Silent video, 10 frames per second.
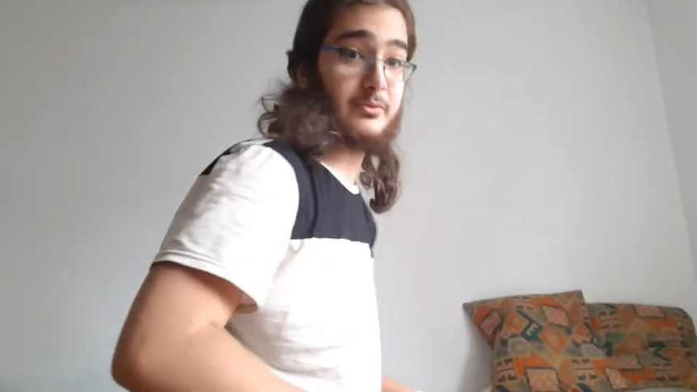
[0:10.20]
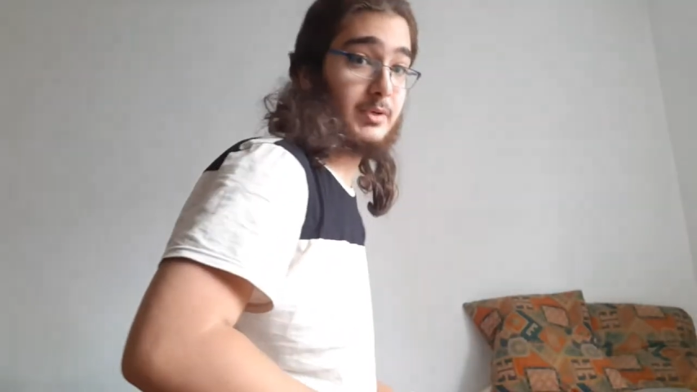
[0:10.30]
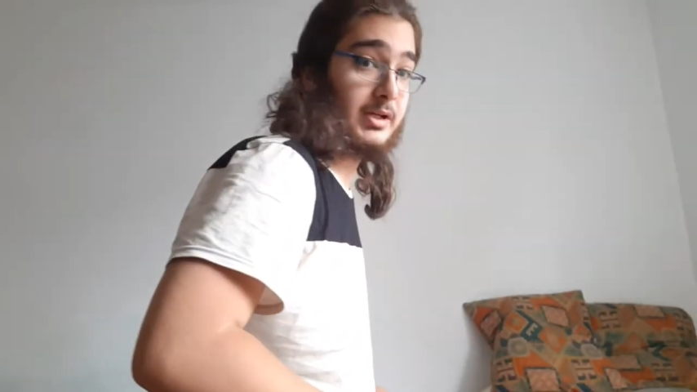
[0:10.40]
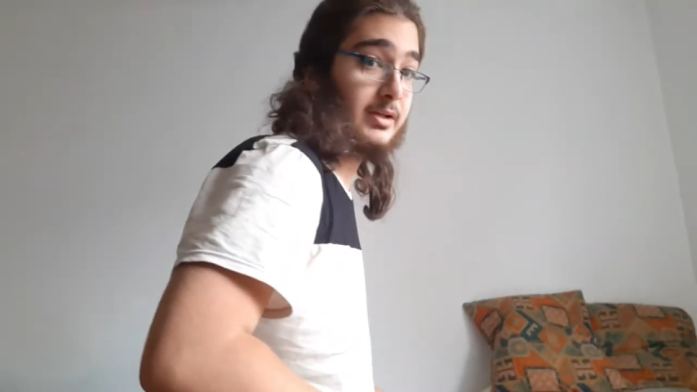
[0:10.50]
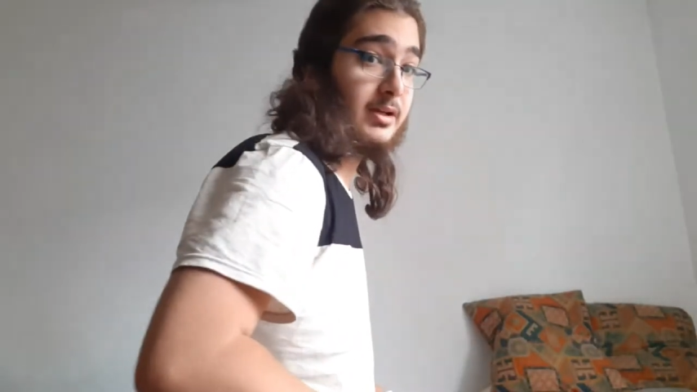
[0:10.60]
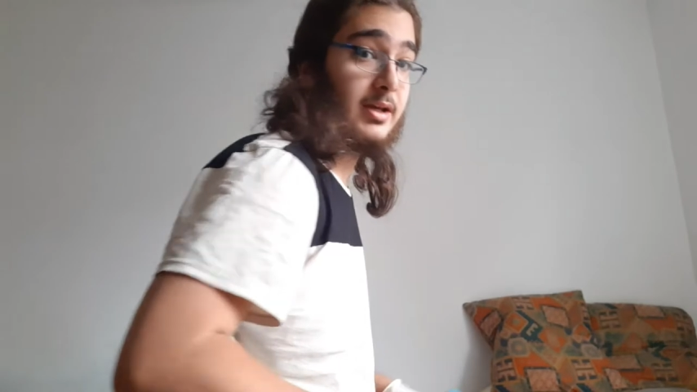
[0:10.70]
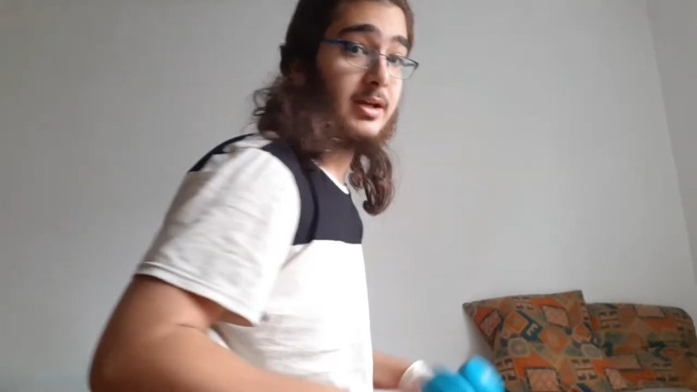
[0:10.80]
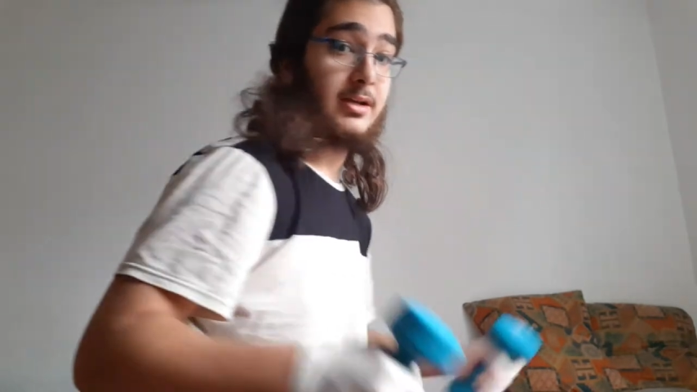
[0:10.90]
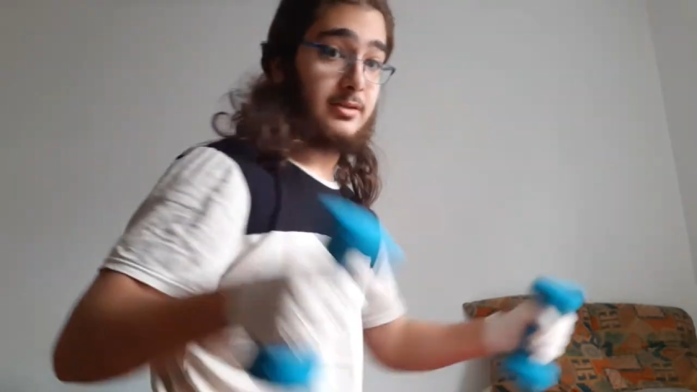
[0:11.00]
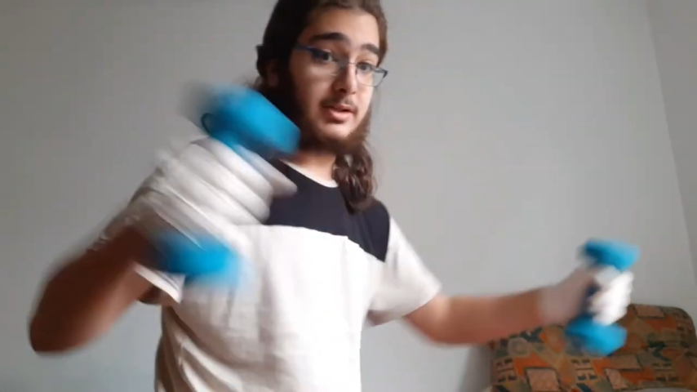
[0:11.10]
right?
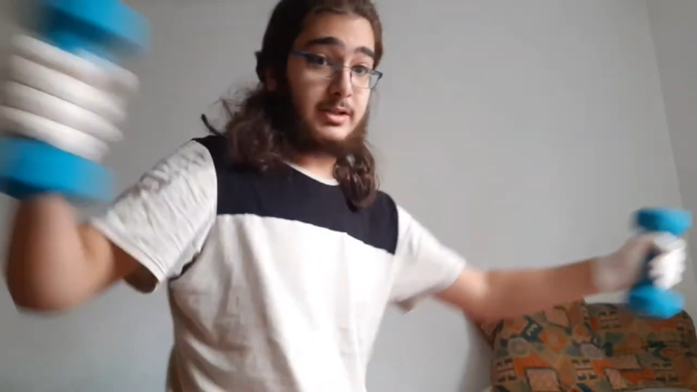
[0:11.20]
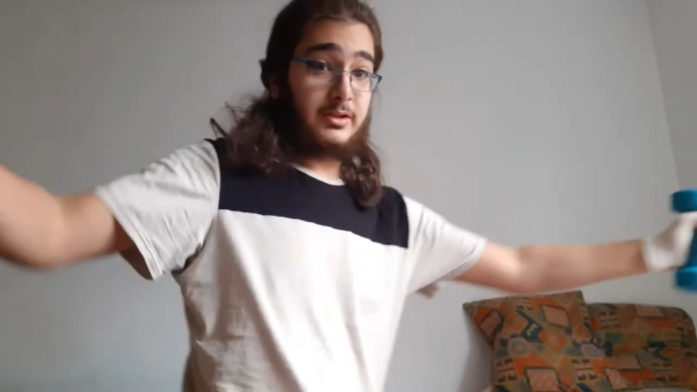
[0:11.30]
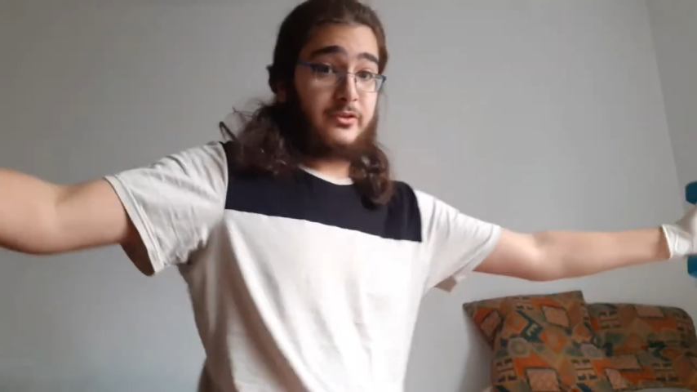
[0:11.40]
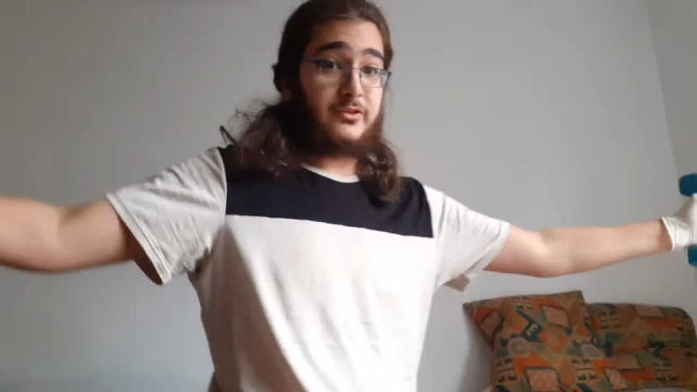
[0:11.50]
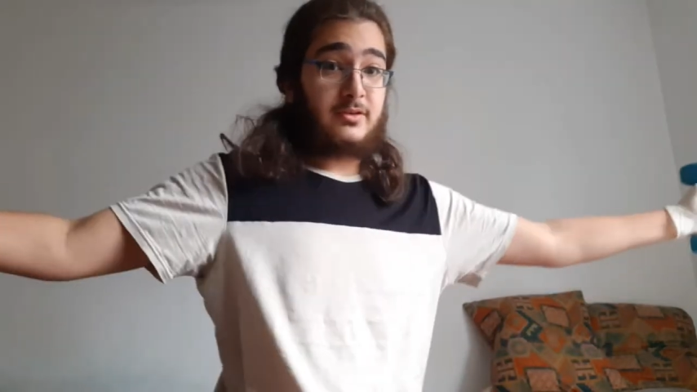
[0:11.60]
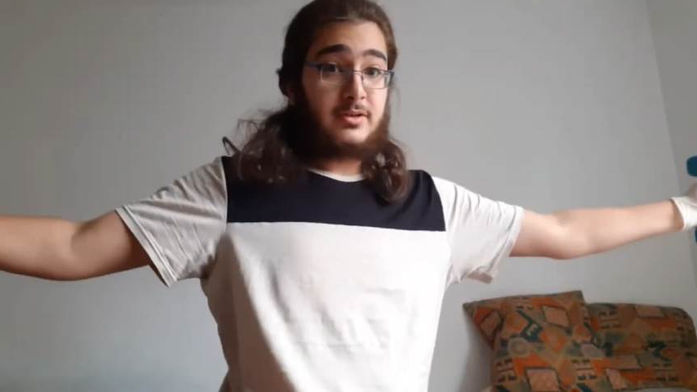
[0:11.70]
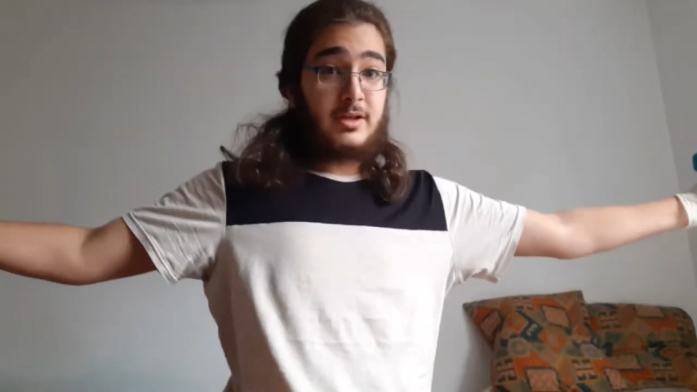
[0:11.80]
Look at this.